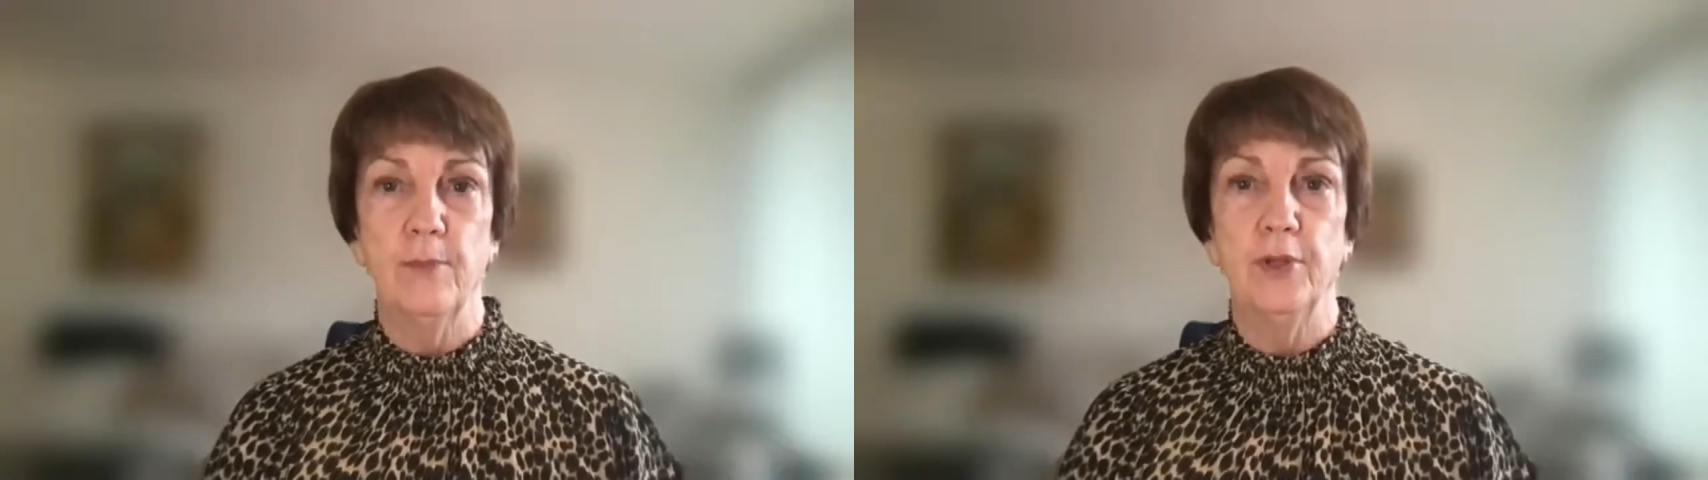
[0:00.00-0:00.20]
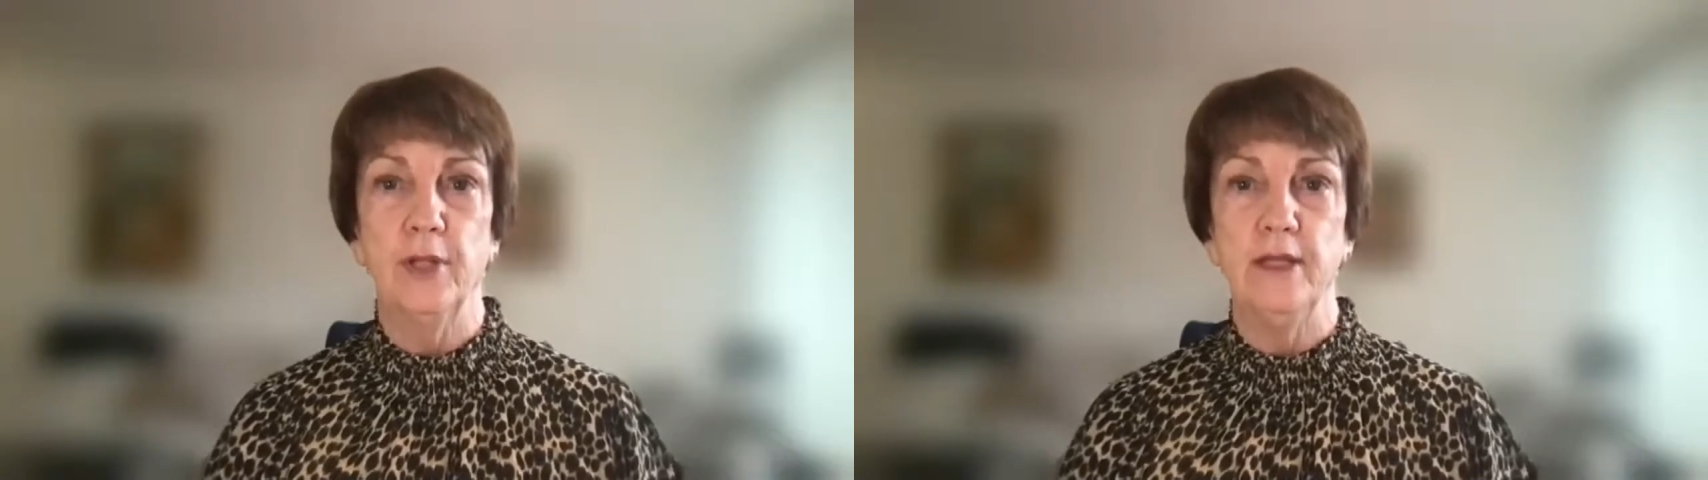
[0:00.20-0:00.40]

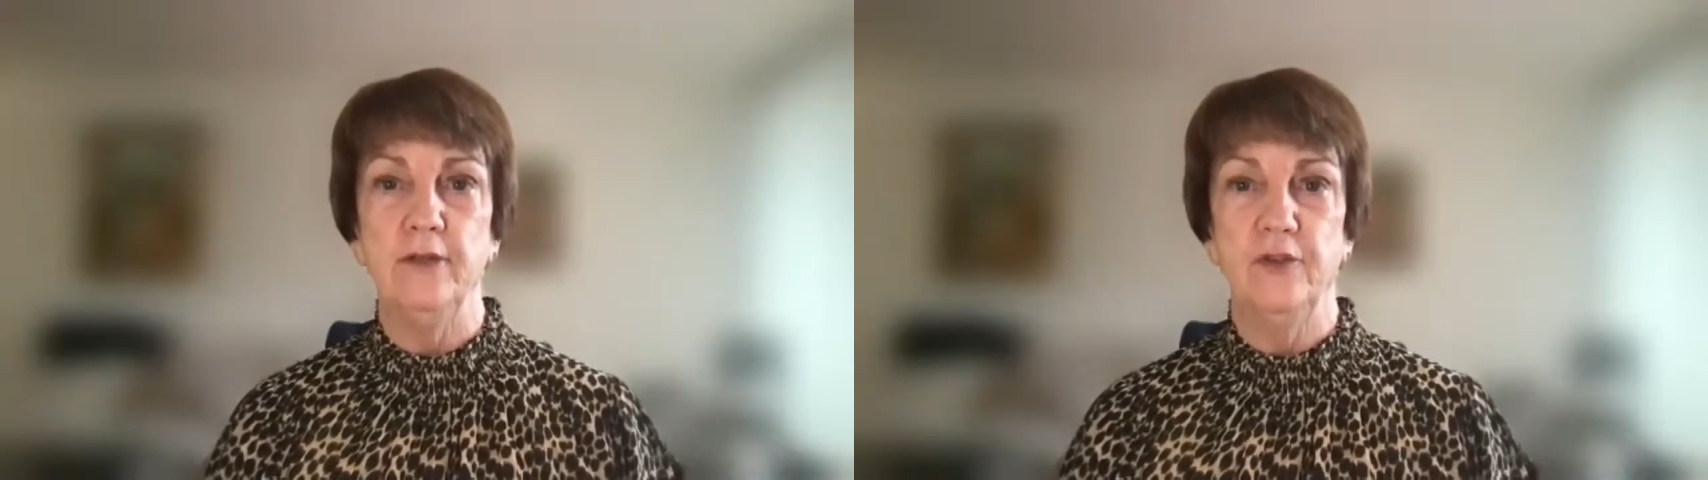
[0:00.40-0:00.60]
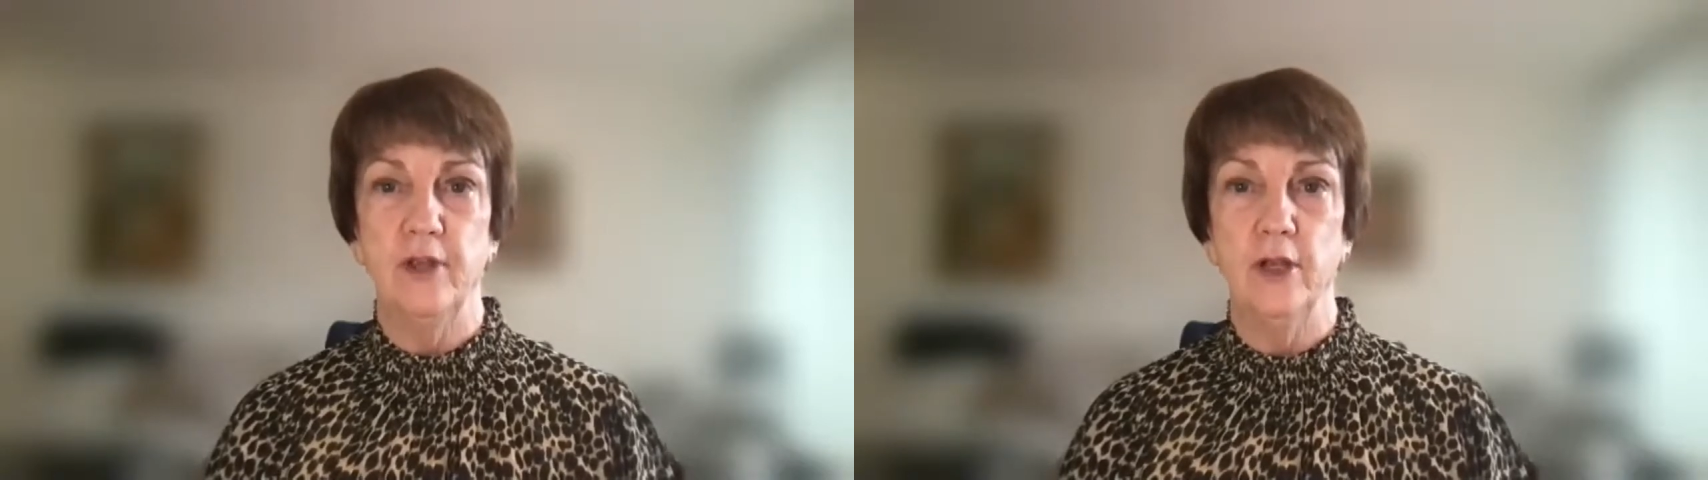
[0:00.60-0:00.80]

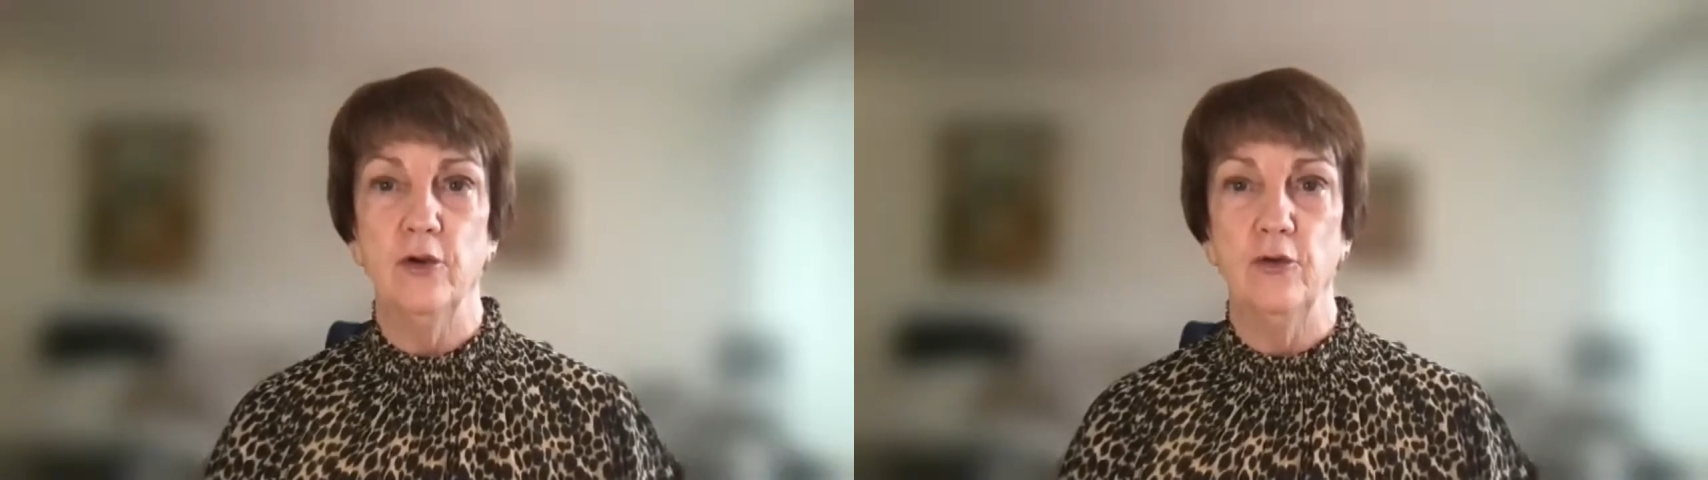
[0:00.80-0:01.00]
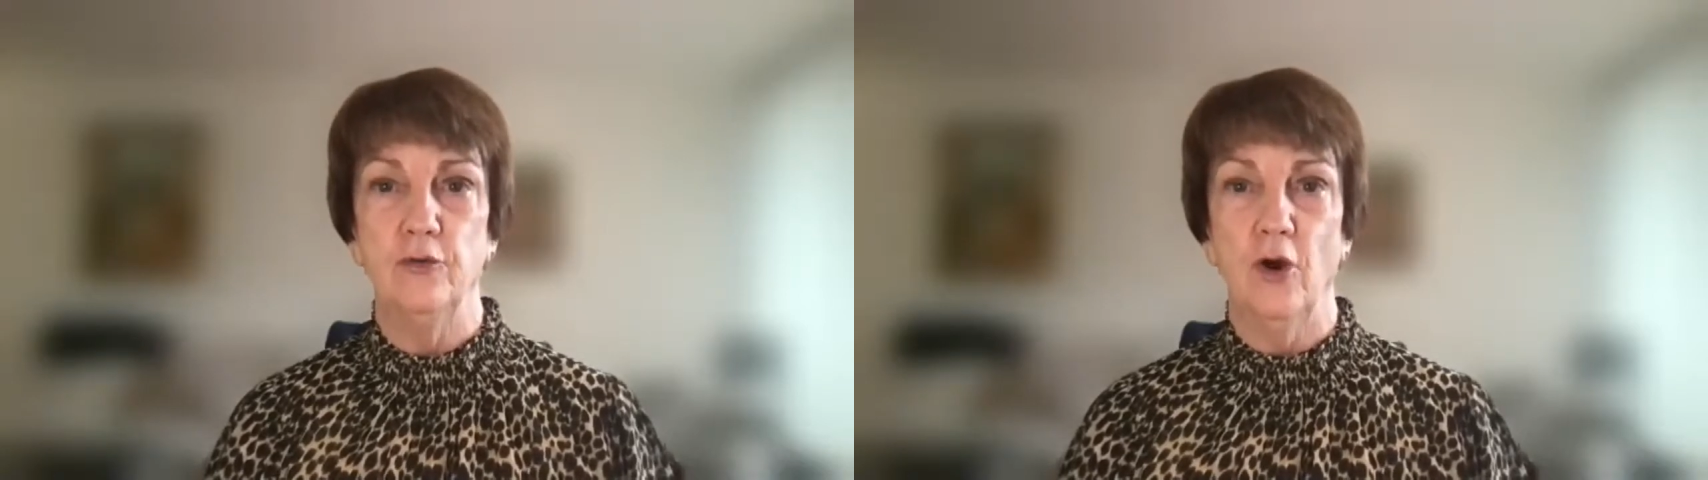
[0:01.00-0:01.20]
pleased to hear
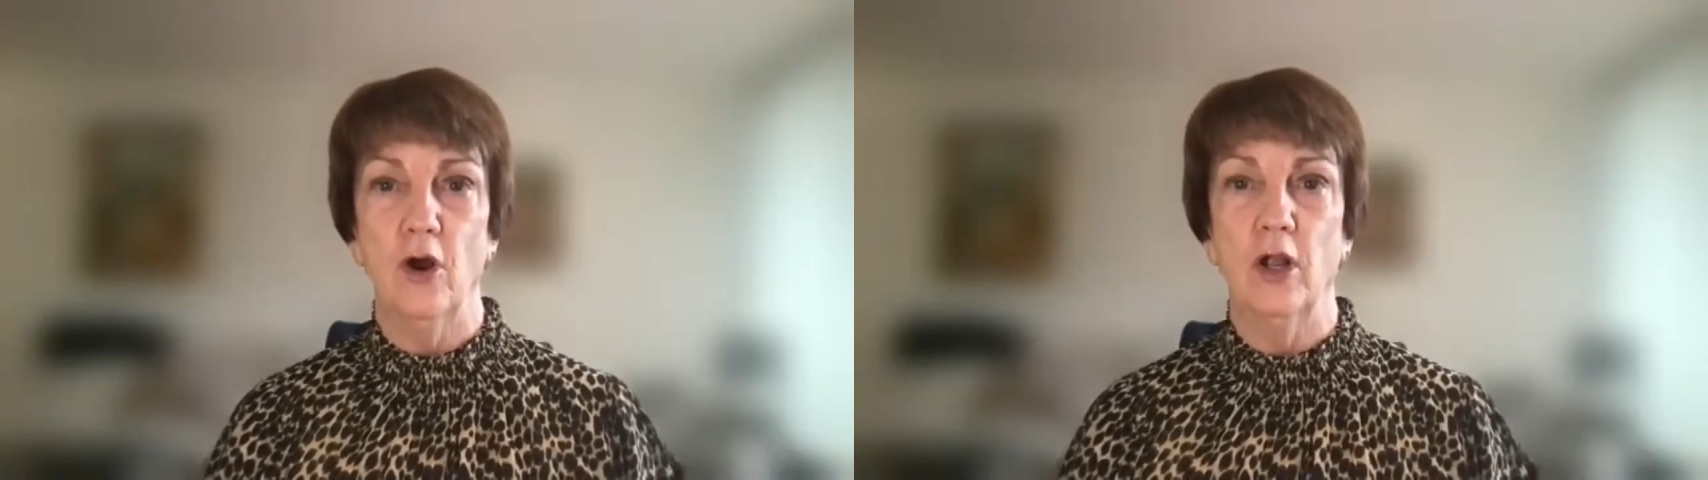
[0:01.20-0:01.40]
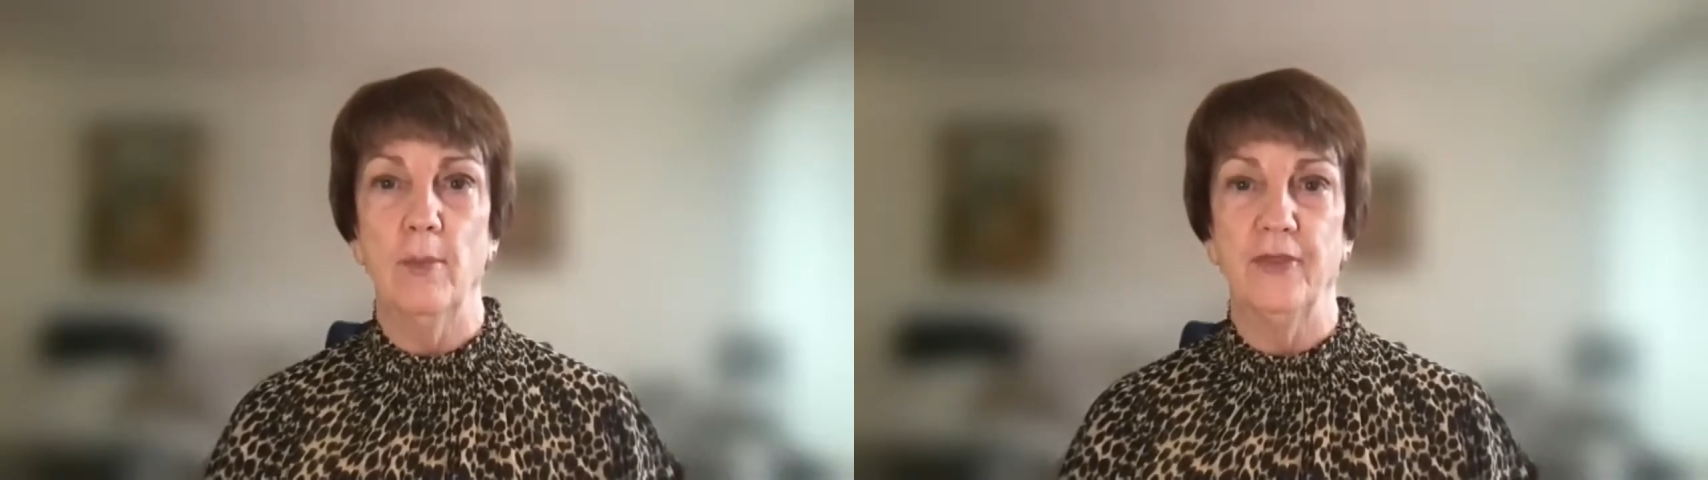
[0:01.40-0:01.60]
you
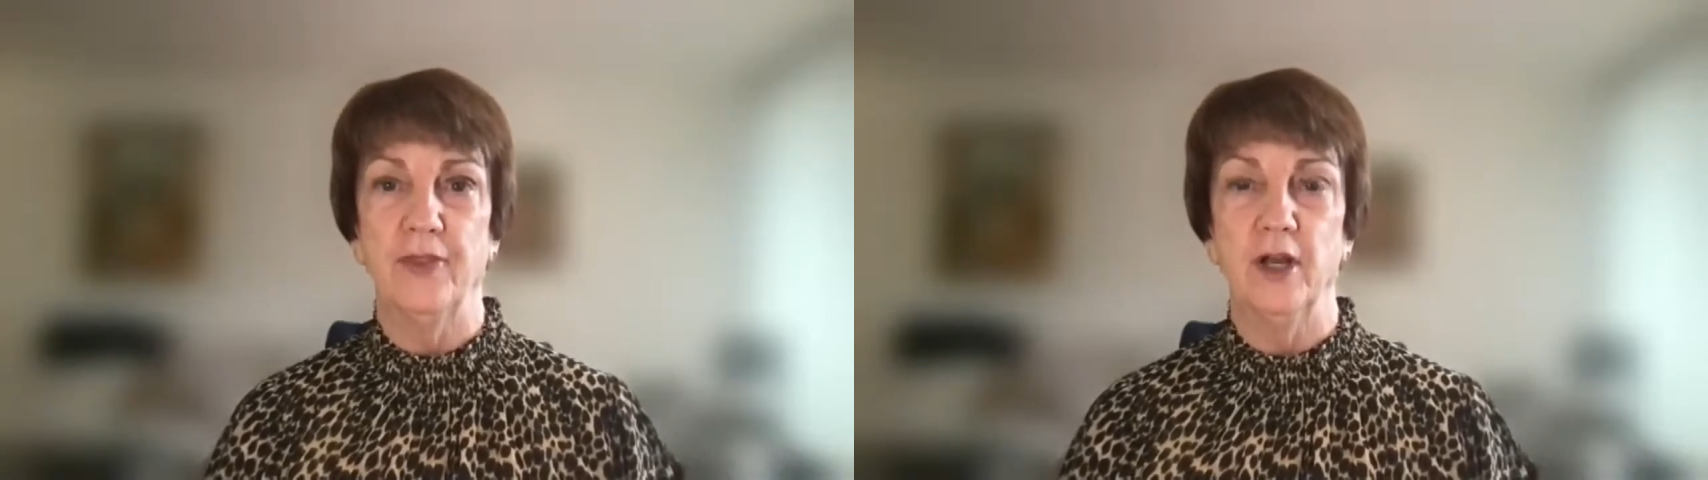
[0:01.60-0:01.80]
talk about the